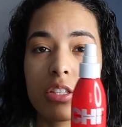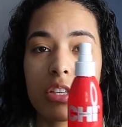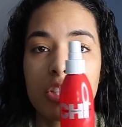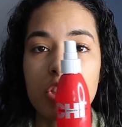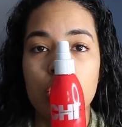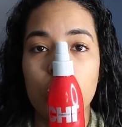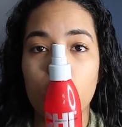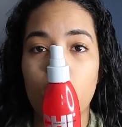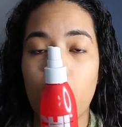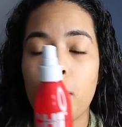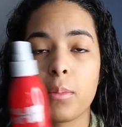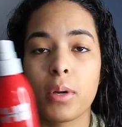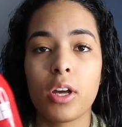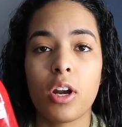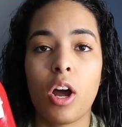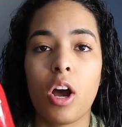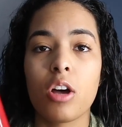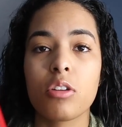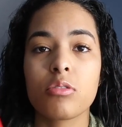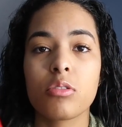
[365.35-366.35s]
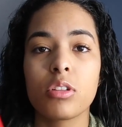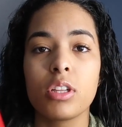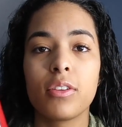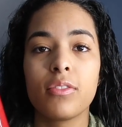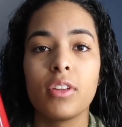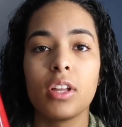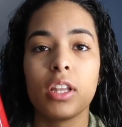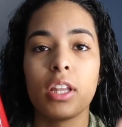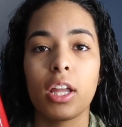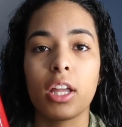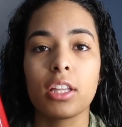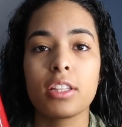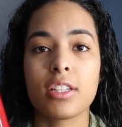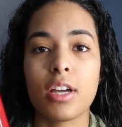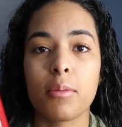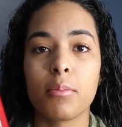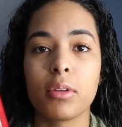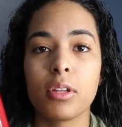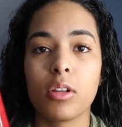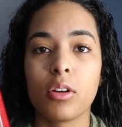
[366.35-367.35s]
So I'm gonna also leave the link
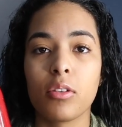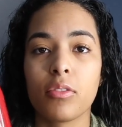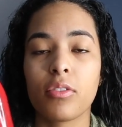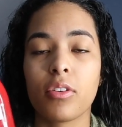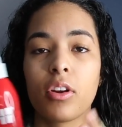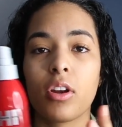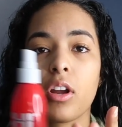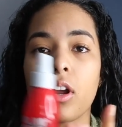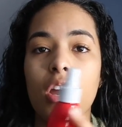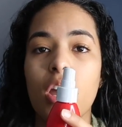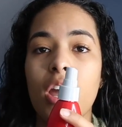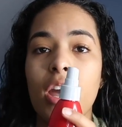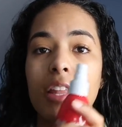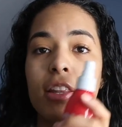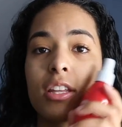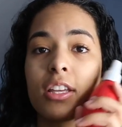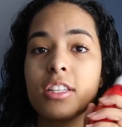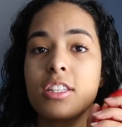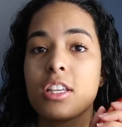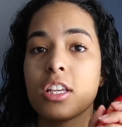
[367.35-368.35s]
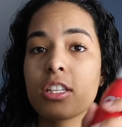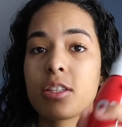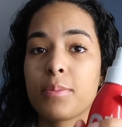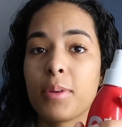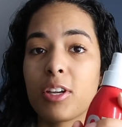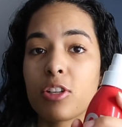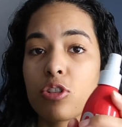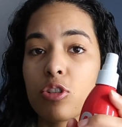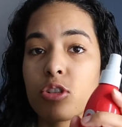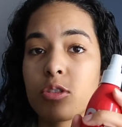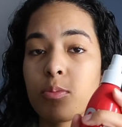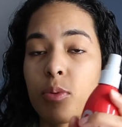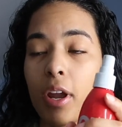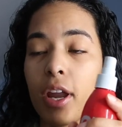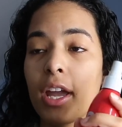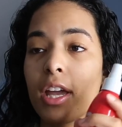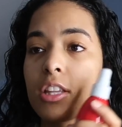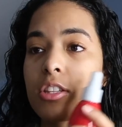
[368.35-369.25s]
down below for this special spray.